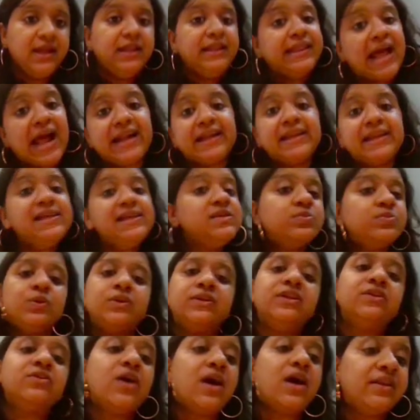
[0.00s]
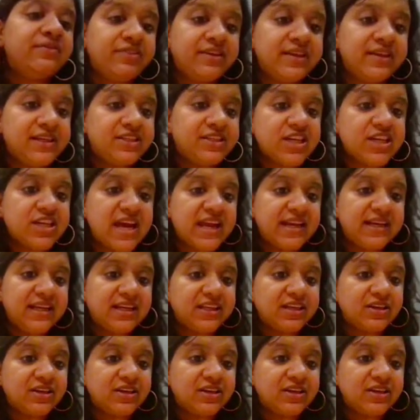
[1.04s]
That is what the
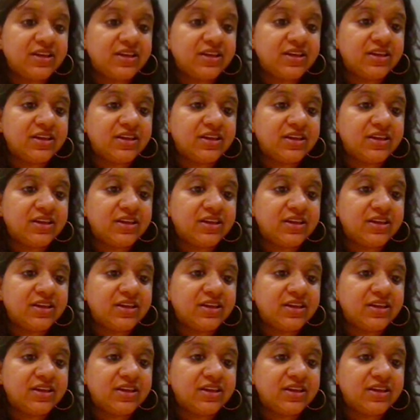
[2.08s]
confidentiality clause.